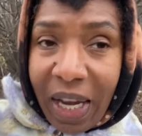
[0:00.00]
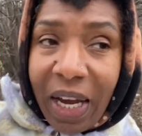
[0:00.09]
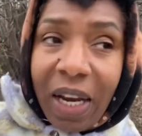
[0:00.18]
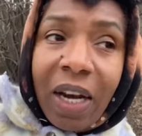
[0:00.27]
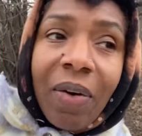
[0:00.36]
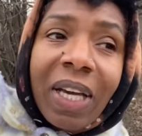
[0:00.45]

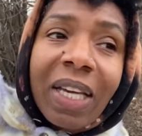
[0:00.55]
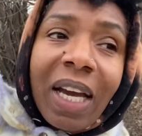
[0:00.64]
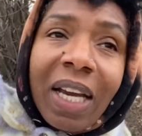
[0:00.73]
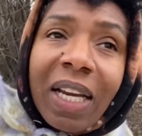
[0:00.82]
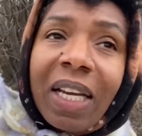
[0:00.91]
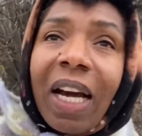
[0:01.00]
Now I
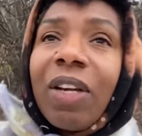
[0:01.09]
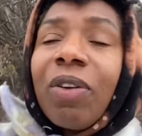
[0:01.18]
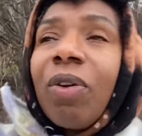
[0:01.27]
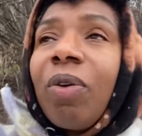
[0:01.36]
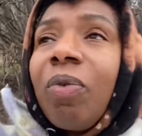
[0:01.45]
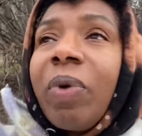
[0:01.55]
get it. I
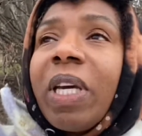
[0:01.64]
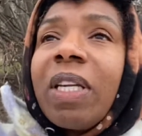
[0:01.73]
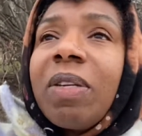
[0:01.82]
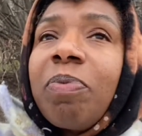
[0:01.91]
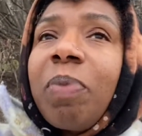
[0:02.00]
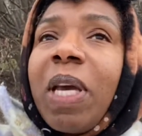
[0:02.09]
know we
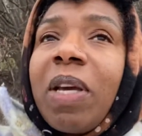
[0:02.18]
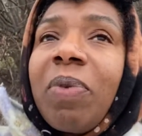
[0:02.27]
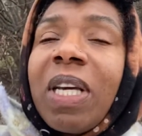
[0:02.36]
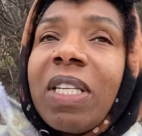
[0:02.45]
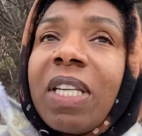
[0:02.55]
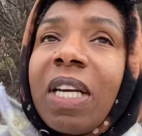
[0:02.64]
can make we
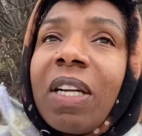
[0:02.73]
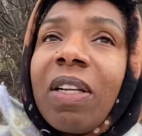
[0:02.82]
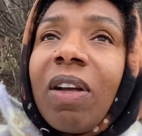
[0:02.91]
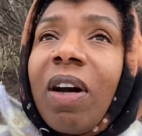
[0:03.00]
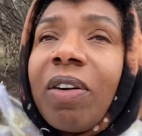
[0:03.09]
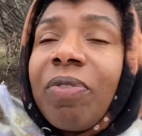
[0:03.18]
can take a
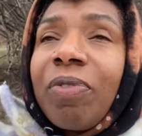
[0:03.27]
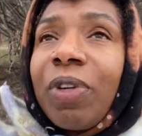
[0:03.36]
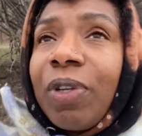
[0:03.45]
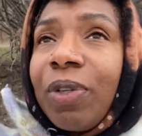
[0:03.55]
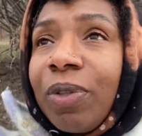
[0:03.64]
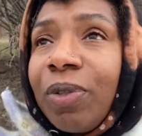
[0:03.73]
lot of
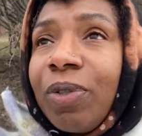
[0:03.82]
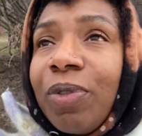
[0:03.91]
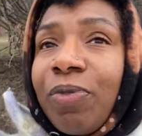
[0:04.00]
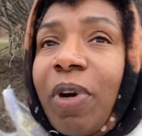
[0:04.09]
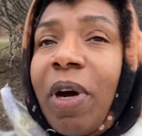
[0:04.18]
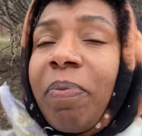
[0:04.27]
clues
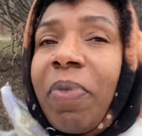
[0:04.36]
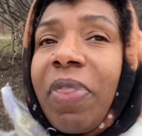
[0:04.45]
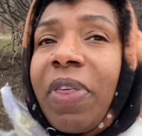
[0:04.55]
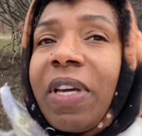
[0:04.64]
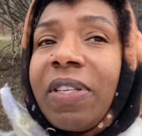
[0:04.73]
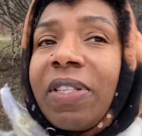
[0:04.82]
from
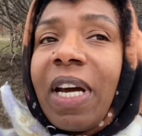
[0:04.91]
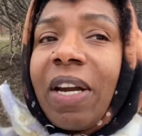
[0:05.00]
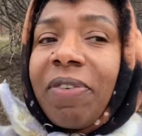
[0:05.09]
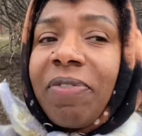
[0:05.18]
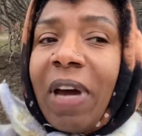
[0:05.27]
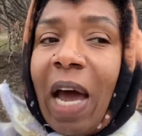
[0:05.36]
things that
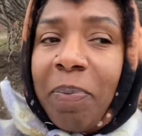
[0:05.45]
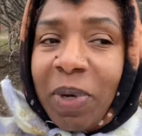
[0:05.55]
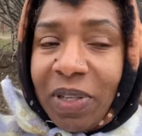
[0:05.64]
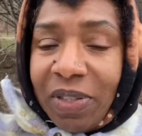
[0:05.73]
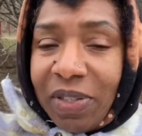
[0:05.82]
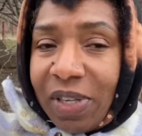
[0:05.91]
have
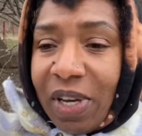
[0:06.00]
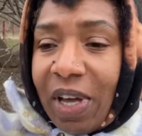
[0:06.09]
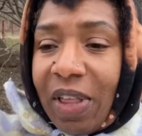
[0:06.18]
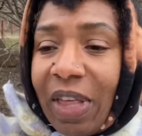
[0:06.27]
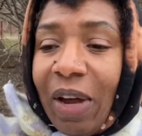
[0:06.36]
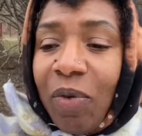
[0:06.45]
happened
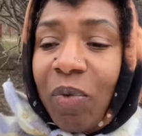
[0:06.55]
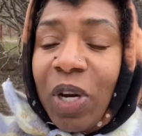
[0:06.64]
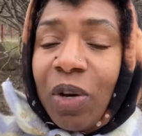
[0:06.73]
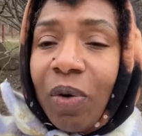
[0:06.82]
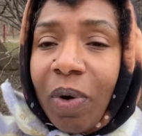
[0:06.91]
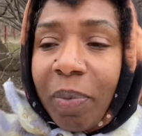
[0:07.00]
that we
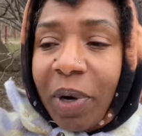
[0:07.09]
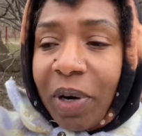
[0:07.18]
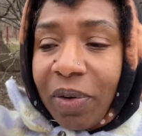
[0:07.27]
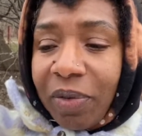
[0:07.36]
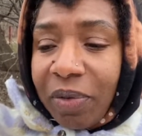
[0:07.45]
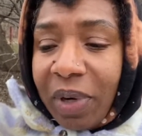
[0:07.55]
know
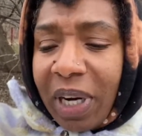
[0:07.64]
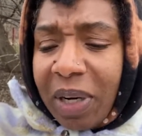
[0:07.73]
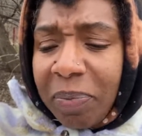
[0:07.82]
about, right?